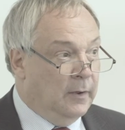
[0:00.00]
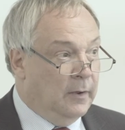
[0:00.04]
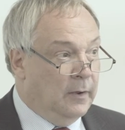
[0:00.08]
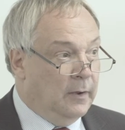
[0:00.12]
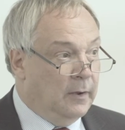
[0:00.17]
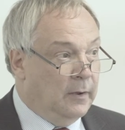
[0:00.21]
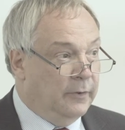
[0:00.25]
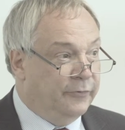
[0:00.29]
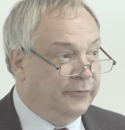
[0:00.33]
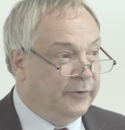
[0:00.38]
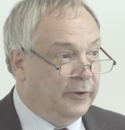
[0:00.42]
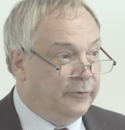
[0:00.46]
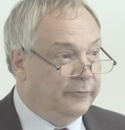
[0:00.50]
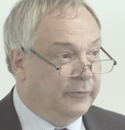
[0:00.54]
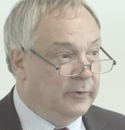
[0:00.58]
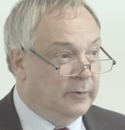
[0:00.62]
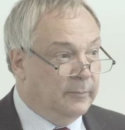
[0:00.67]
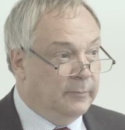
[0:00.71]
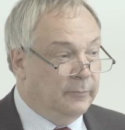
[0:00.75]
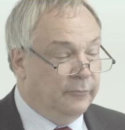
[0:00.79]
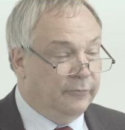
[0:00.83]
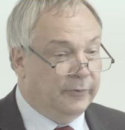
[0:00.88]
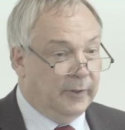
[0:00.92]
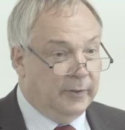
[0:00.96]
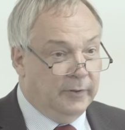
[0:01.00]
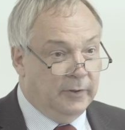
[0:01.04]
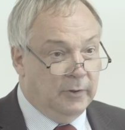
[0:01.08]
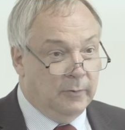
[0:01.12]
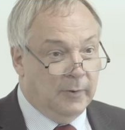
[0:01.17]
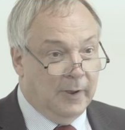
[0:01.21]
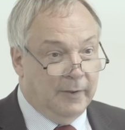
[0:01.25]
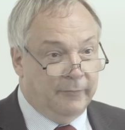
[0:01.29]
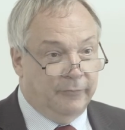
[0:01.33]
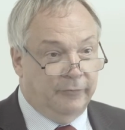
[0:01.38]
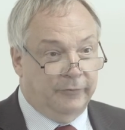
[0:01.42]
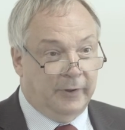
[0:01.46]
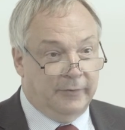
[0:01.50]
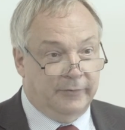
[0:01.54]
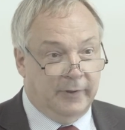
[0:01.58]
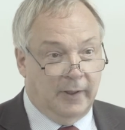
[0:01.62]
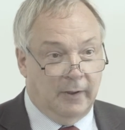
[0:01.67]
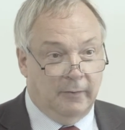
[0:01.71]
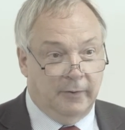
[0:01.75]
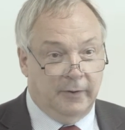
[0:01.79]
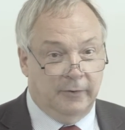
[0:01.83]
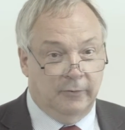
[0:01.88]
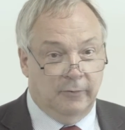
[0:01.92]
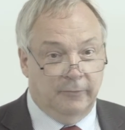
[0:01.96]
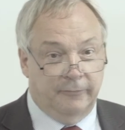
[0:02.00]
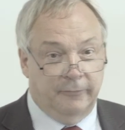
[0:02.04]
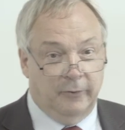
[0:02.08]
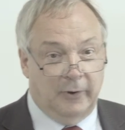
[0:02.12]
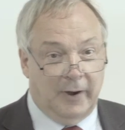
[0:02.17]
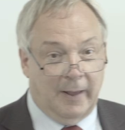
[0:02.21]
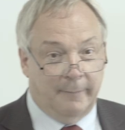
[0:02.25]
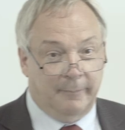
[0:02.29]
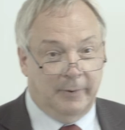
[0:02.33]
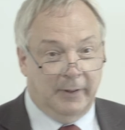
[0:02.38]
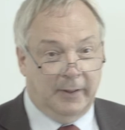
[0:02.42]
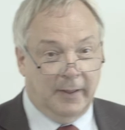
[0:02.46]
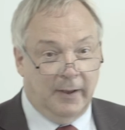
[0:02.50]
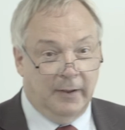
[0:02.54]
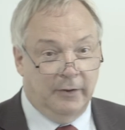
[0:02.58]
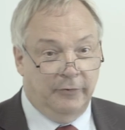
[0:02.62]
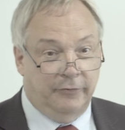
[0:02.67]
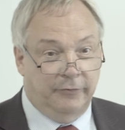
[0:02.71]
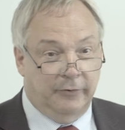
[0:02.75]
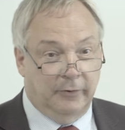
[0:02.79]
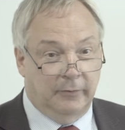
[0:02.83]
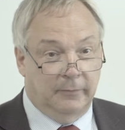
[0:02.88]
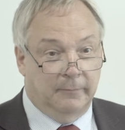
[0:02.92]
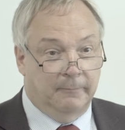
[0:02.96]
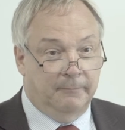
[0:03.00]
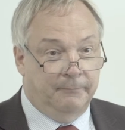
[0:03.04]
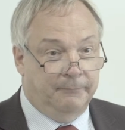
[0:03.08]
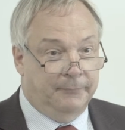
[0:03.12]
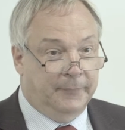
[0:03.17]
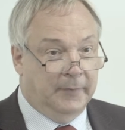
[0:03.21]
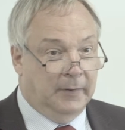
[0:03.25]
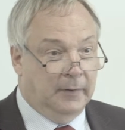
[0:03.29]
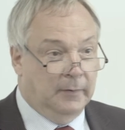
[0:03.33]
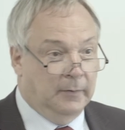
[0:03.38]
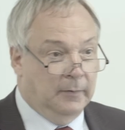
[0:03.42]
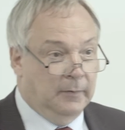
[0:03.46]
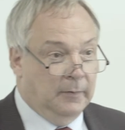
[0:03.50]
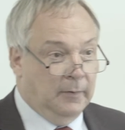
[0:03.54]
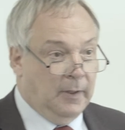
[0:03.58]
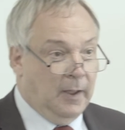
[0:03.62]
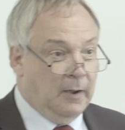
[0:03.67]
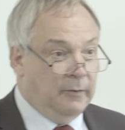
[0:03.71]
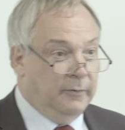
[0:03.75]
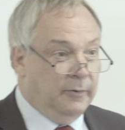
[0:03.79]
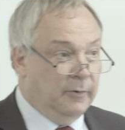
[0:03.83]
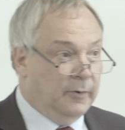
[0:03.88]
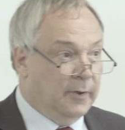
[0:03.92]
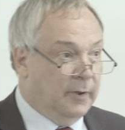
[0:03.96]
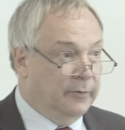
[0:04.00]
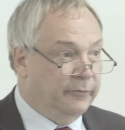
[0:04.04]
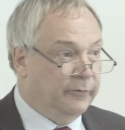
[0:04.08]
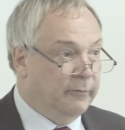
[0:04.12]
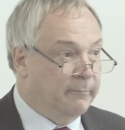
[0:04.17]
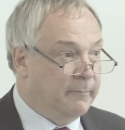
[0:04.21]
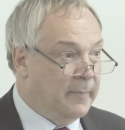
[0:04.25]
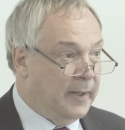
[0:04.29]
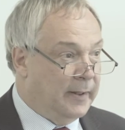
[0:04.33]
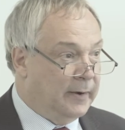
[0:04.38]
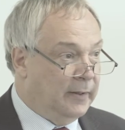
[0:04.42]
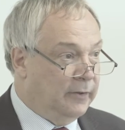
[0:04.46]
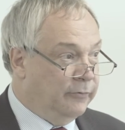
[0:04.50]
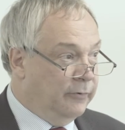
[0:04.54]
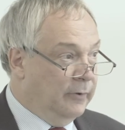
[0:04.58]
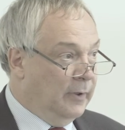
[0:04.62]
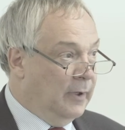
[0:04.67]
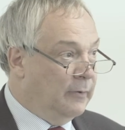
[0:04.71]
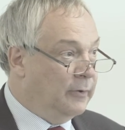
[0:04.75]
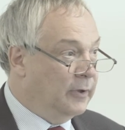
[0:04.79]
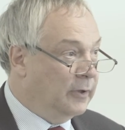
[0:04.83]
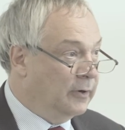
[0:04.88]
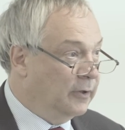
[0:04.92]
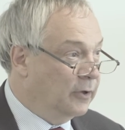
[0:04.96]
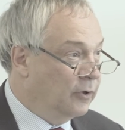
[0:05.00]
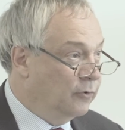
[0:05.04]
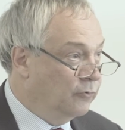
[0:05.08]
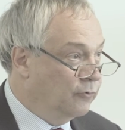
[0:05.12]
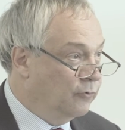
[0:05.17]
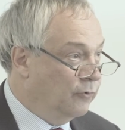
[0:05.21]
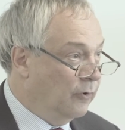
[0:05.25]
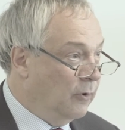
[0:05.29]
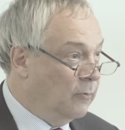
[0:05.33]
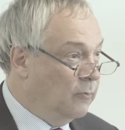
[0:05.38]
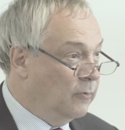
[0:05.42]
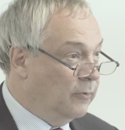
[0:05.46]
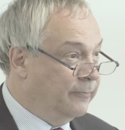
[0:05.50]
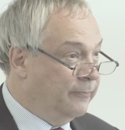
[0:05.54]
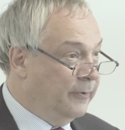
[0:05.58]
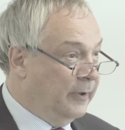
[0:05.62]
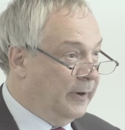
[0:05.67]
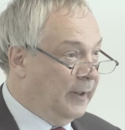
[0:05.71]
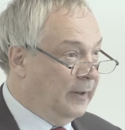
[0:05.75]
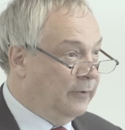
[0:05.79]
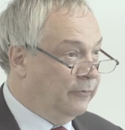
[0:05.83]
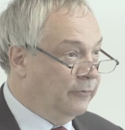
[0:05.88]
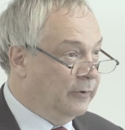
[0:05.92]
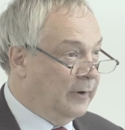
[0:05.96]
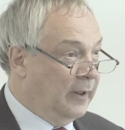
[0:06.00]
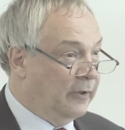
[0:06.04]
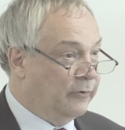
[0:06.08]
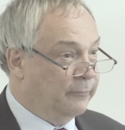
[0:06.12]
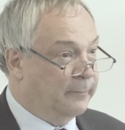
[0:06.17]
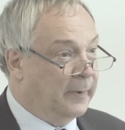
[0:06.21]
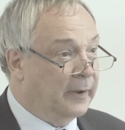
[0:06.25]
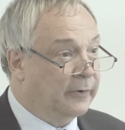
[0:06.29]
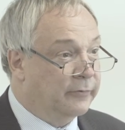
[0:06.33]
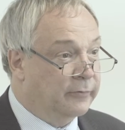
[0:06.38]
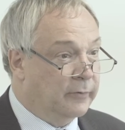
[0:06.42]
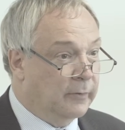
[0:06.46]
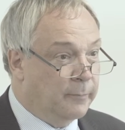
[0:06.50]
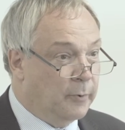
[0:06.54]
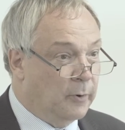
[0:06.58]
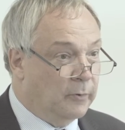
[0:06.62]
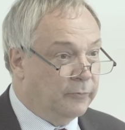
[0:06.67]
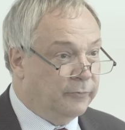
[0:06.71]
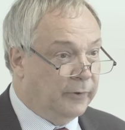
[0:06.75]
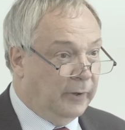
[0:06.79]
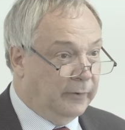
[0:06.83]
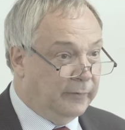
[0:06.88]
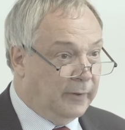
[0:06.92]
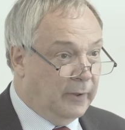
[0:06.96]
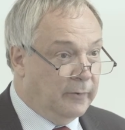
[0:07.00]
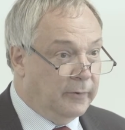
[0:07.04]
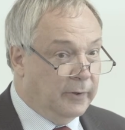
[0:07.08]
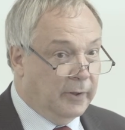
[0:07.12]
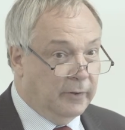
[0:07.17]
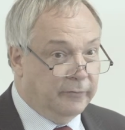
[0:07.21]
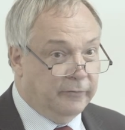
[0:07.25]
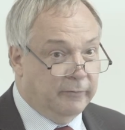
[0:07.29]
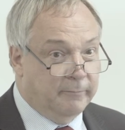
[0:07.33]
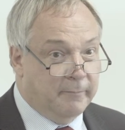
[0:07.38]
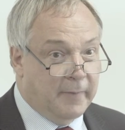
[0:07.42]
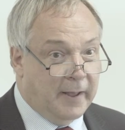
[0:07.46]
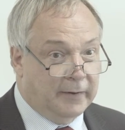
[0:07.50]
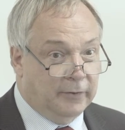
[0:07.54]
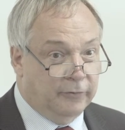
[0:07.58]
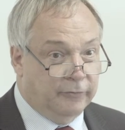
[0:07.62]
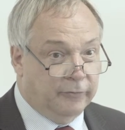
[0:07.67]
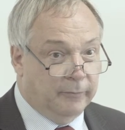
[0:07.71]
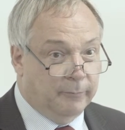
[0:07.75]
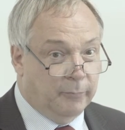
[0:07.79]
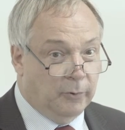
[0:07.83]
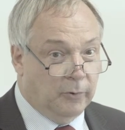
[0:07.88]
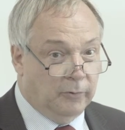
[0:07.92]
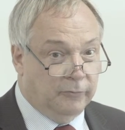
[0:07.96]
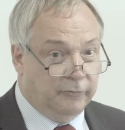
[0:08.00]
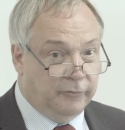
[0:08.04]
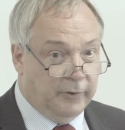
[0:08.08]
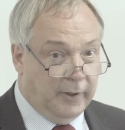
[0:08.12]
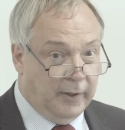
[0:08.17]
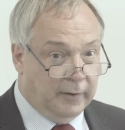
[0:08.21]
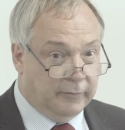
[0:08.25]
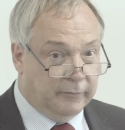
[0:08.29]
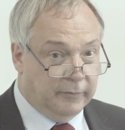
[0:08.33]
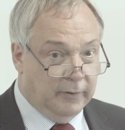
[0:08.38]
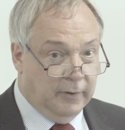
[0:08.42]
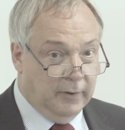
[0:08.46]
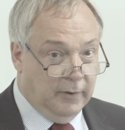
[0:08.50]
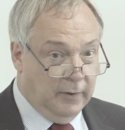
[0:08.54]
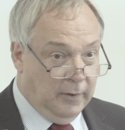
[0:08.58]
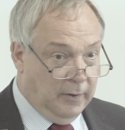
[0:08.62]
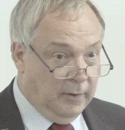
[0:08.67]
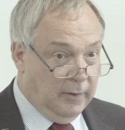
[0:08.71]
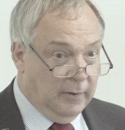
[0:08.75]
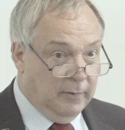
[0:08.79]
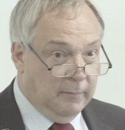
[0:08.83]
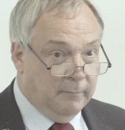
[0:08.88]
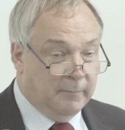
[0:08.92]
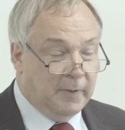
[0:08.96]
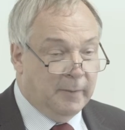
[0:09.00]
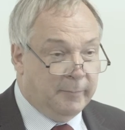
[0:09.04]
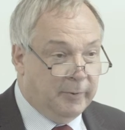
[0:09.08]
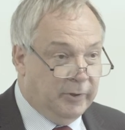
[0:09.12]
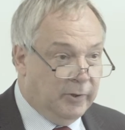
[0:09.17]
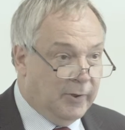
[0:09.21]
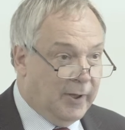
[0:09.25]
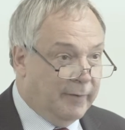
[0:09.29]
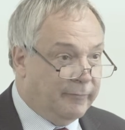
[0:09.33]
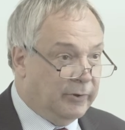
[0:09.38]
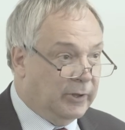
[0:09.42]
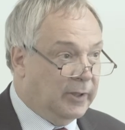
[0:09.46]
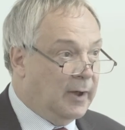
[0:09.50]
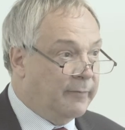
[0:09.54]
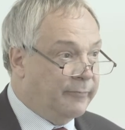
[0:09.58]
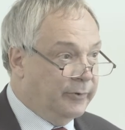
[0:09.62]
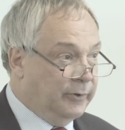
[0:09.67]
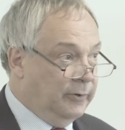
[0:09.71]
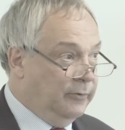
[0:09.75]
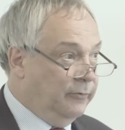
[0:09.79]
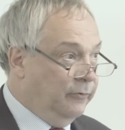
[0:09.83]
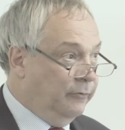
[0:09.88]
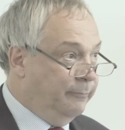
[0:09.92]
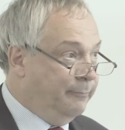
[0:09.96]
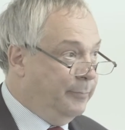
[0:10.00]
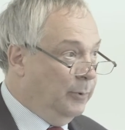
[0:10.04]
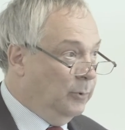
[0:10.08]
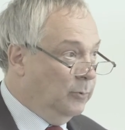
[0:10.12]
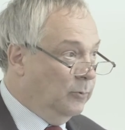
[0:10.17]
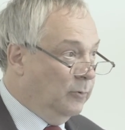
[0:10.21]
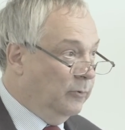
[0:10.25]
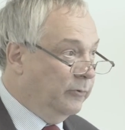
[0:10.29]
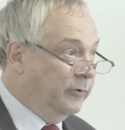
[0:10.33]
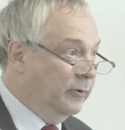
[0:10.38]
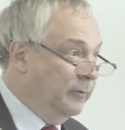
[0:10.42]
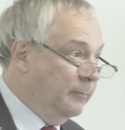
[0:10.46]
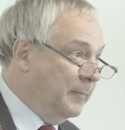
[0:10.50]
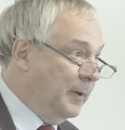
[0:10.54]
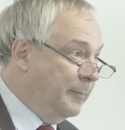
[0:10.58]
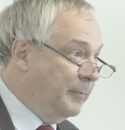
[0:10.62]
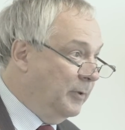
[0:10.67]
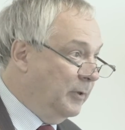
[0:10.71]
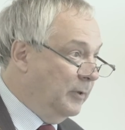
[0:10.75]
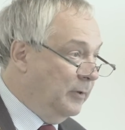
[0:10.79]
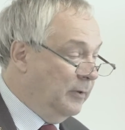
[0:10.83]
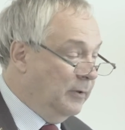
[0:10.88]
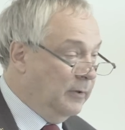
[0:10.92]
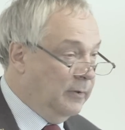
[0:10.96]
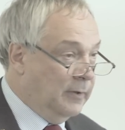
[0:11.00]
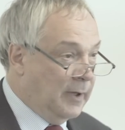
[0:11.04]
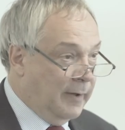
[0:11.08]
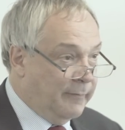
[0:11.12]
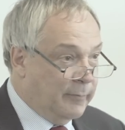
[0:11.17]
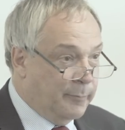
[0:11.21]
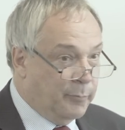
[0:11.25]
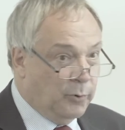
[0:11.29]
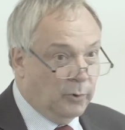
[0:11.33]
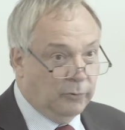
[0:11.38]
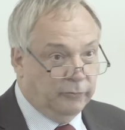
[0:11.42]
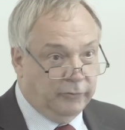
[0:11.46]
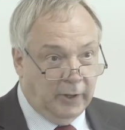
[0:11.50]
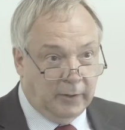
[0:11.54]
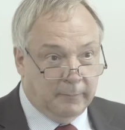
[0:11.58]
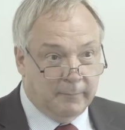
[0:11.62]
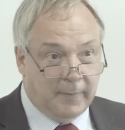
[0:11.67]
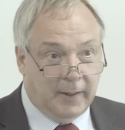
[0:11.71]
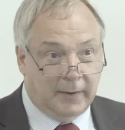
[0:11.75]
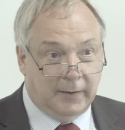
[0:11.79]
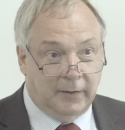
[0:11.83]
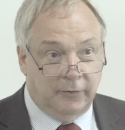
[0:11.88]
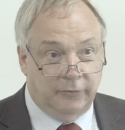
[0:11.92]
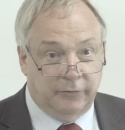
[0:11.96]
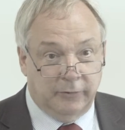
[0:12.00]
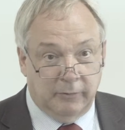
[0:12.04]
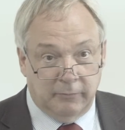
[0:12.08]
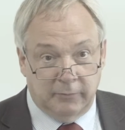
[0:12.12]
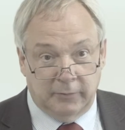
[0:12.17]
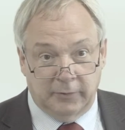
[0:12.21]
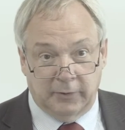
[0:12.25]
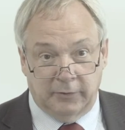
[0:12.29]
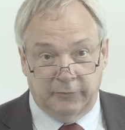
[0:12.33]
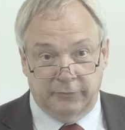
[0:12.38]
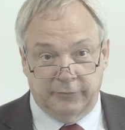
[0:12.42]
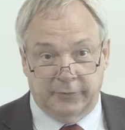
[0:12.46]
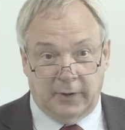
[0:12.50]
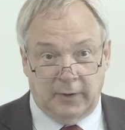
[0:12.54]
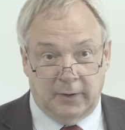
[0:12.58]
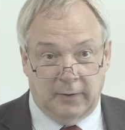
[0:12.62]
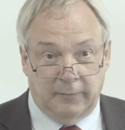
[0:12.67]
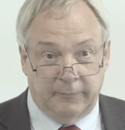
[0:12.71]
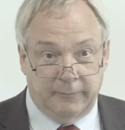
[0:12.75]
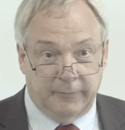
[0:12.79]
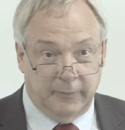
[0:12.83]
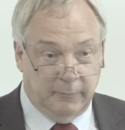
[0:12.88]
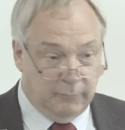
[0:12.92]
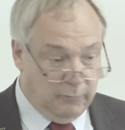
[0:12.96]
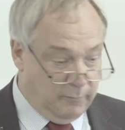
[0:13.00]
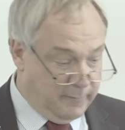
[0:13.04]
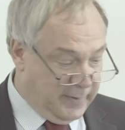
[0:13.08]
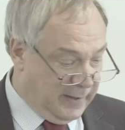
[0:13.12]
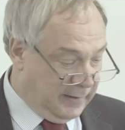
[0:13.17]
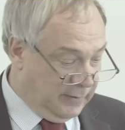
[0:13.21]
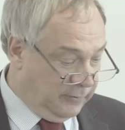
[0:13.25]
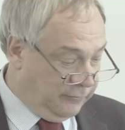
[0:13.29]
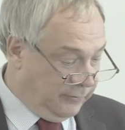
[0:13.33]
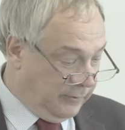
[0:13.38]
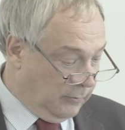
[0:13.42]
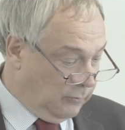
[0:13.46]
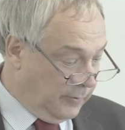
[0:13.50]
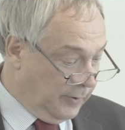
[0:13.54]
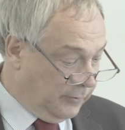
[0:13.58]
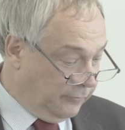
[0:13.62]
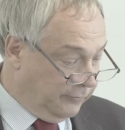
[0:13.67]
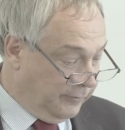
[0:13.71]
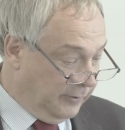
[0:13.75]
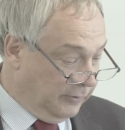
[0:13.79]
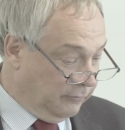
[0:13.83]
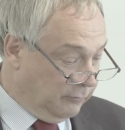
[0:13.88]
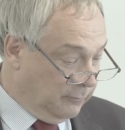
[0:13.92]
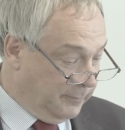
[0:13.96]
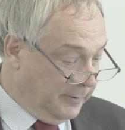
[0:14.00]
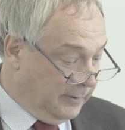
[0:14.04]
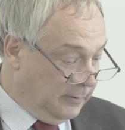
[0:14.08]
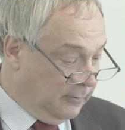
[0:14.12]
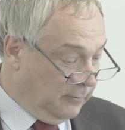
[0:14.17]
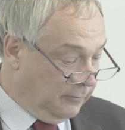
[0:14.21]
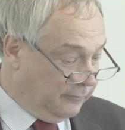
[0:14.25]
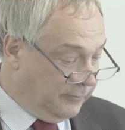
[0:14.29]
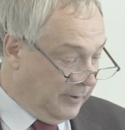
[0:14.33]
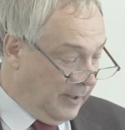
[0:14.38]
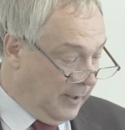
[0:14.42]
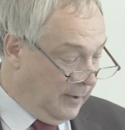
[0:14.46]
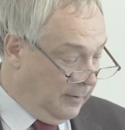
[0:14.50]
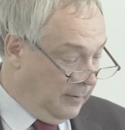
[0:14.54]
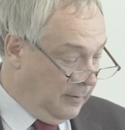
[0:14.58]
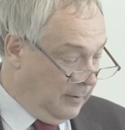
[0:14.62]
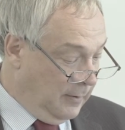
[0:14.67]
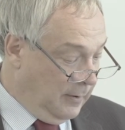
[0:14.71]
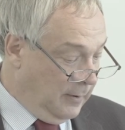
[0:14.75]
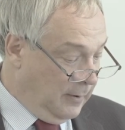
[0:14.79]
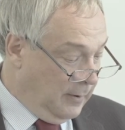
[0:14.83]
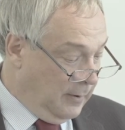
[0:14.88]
uh, systems that you have set out in your full application, how you're going to manage, how you're going to control the financial aspects of the project, how you're going to manage the project. Maybe you have a governance board, maybe you have a project manager and a staff that will manage it. All those things will be looked at.